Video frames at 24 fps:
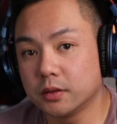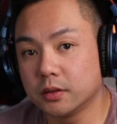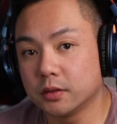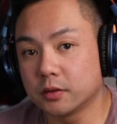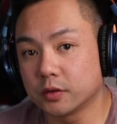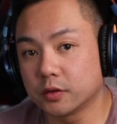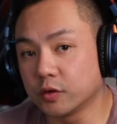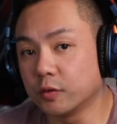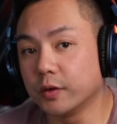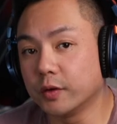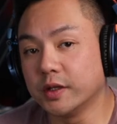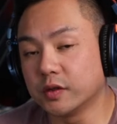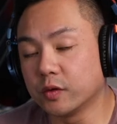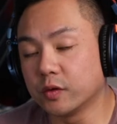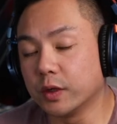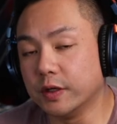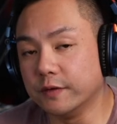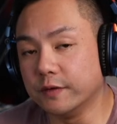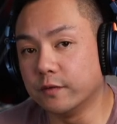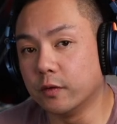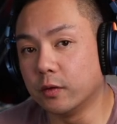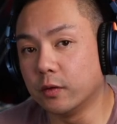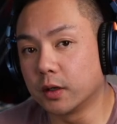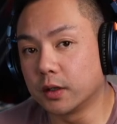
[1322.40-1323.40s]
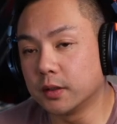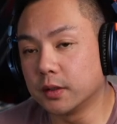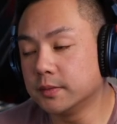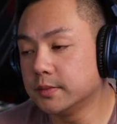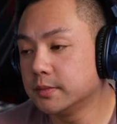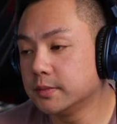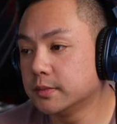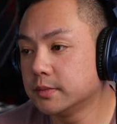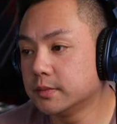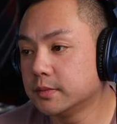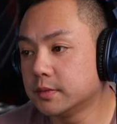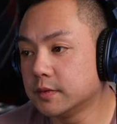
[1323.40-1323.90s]
or twenty twenty-four.
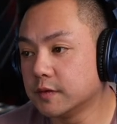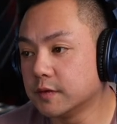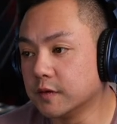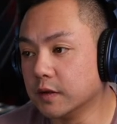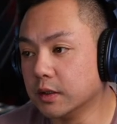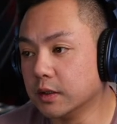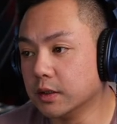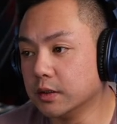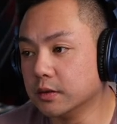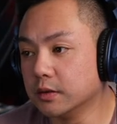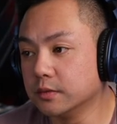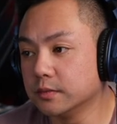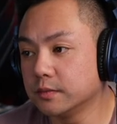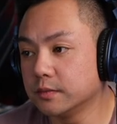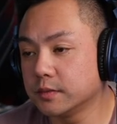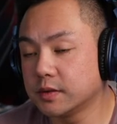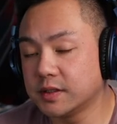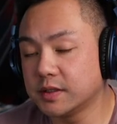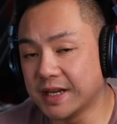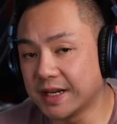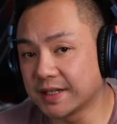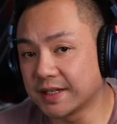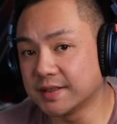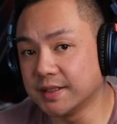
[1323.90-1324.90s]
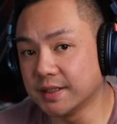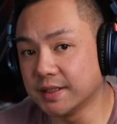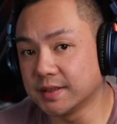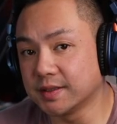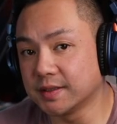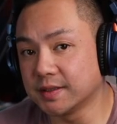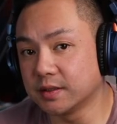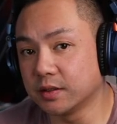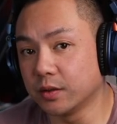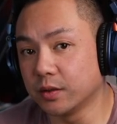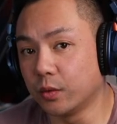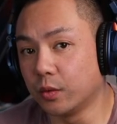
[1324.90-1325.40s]
So
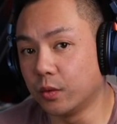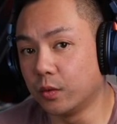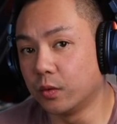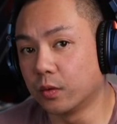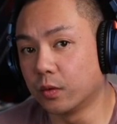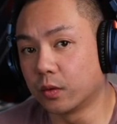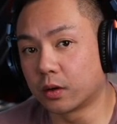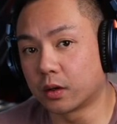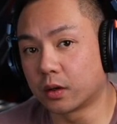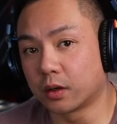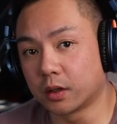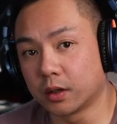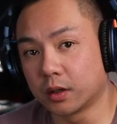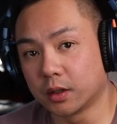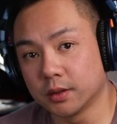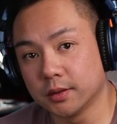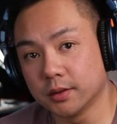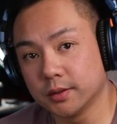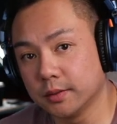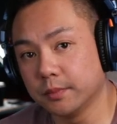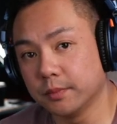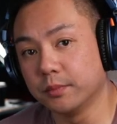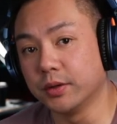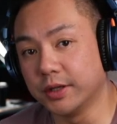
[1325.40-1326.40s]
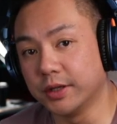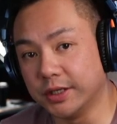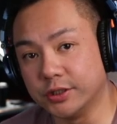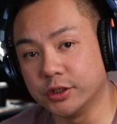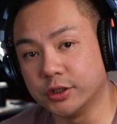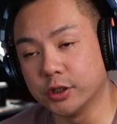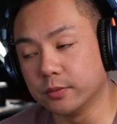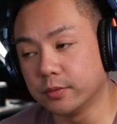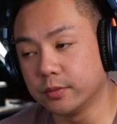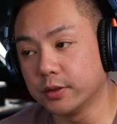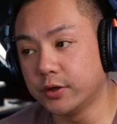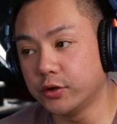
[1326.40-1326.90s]
Texas or Blade
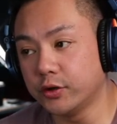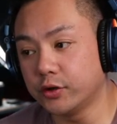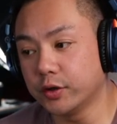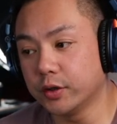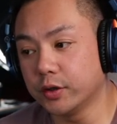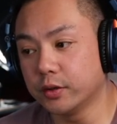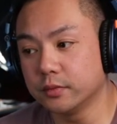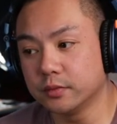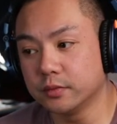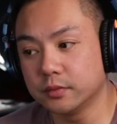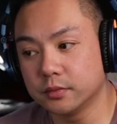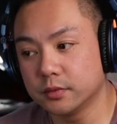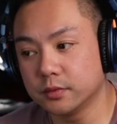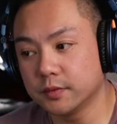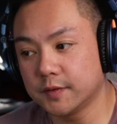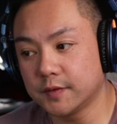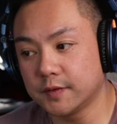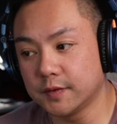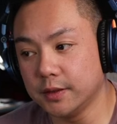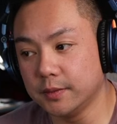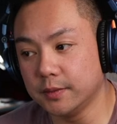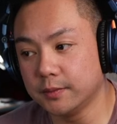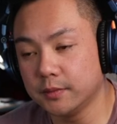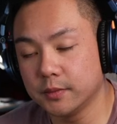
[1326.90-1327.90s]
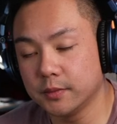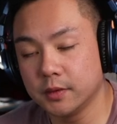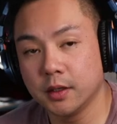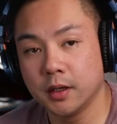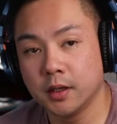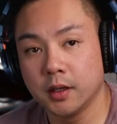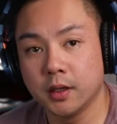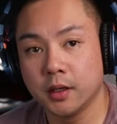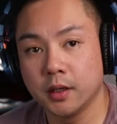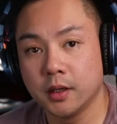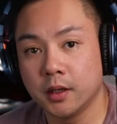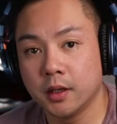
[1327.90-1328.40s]
Show, Blade Show. We'll see.
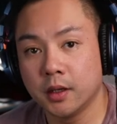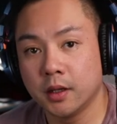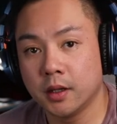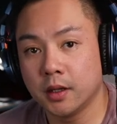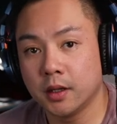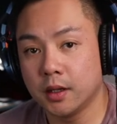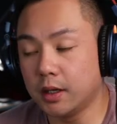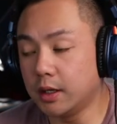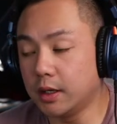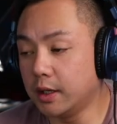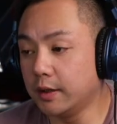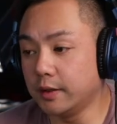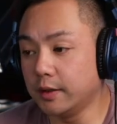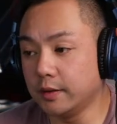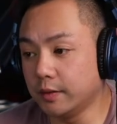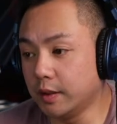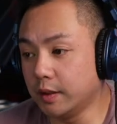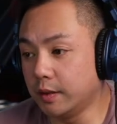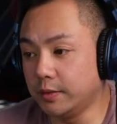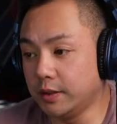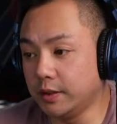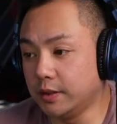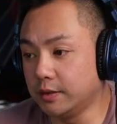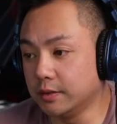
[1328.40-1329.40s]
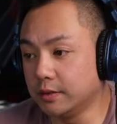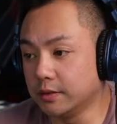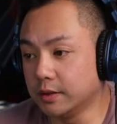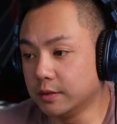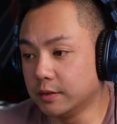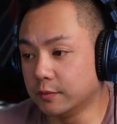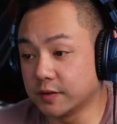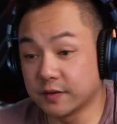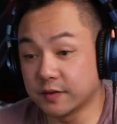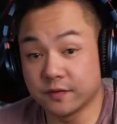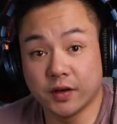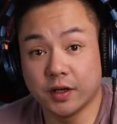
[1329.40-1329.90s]
I, I mean, it
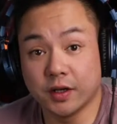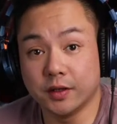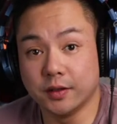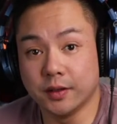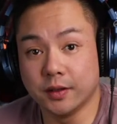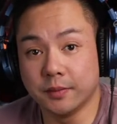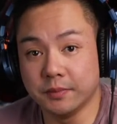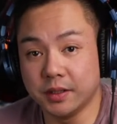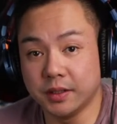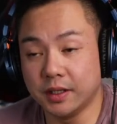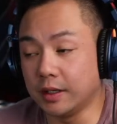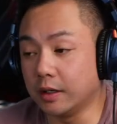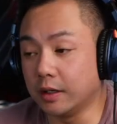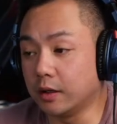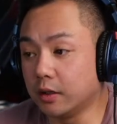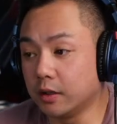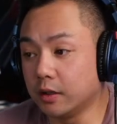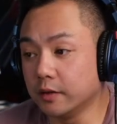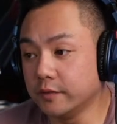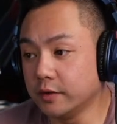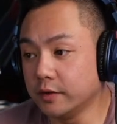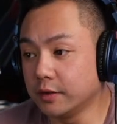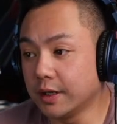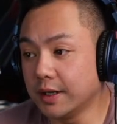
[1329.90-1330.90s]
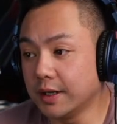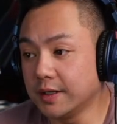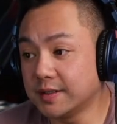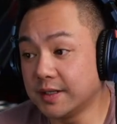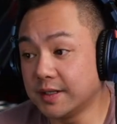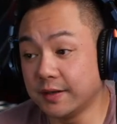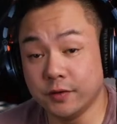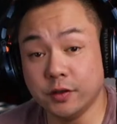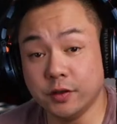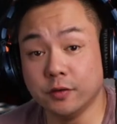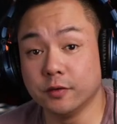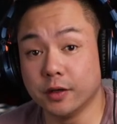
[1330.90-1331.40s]
was fun meeting all of you guys.
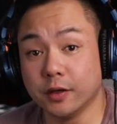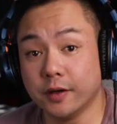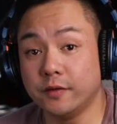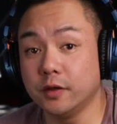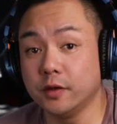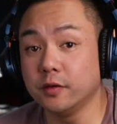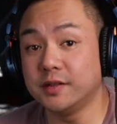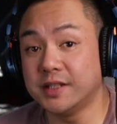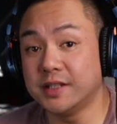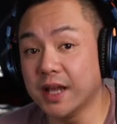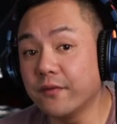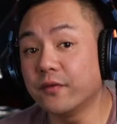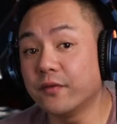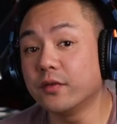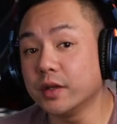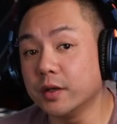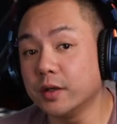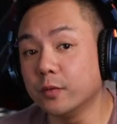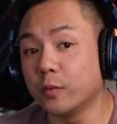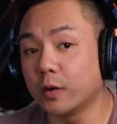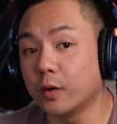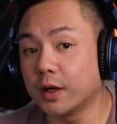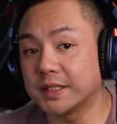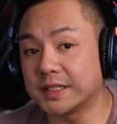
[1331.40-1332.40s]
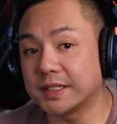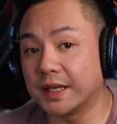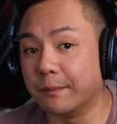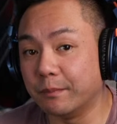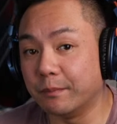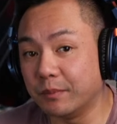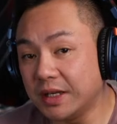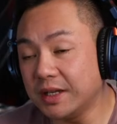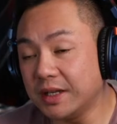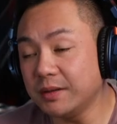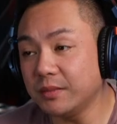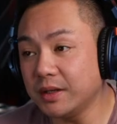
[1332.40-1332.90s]
If you if you definitely want to
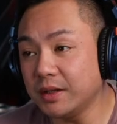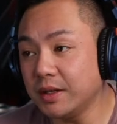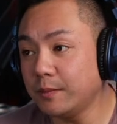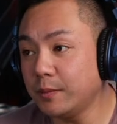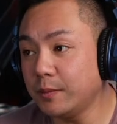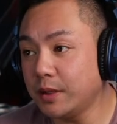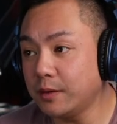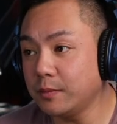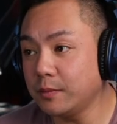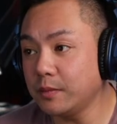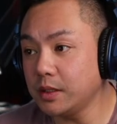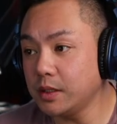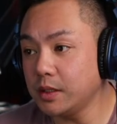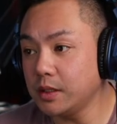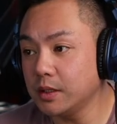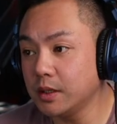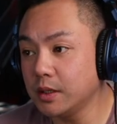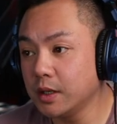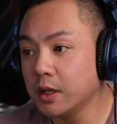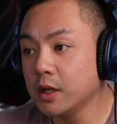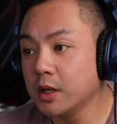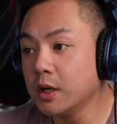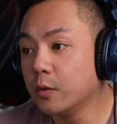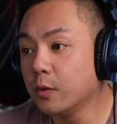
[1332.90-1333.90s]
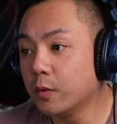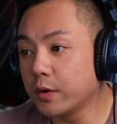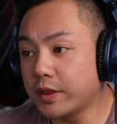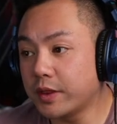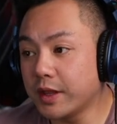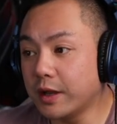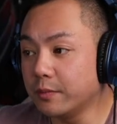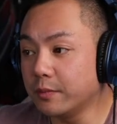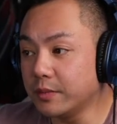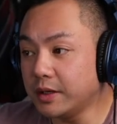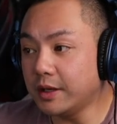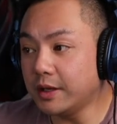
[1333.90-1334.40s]
meet me, meet me
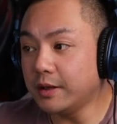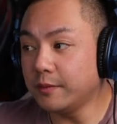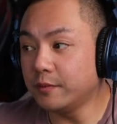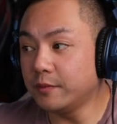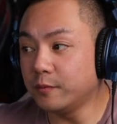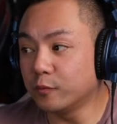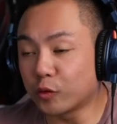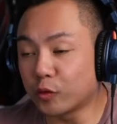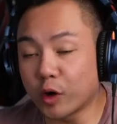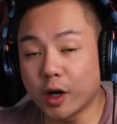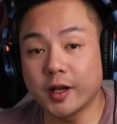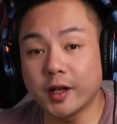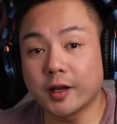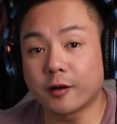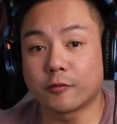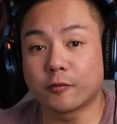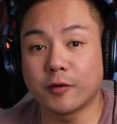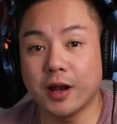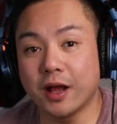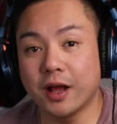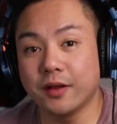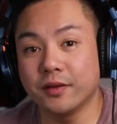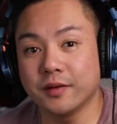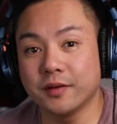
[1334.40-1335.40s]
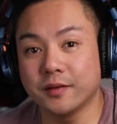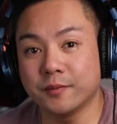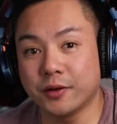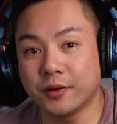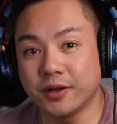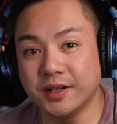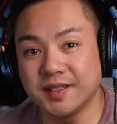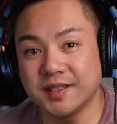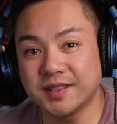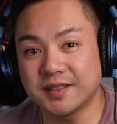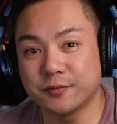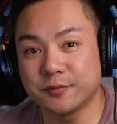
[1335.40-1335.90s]
without me running around the
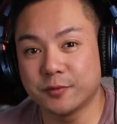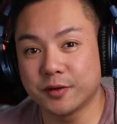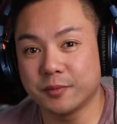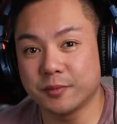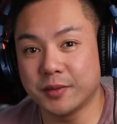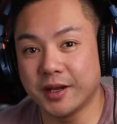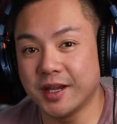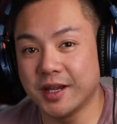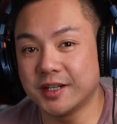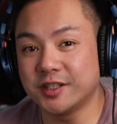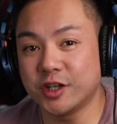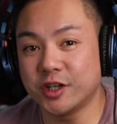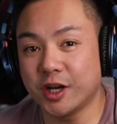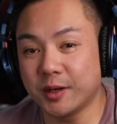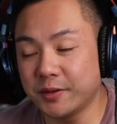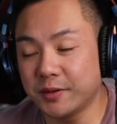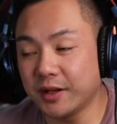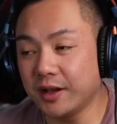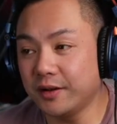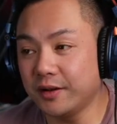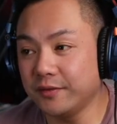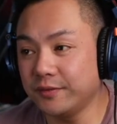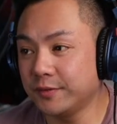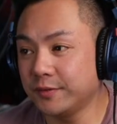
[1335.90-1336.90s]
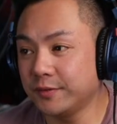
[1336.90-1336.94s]
place with my head chopped off,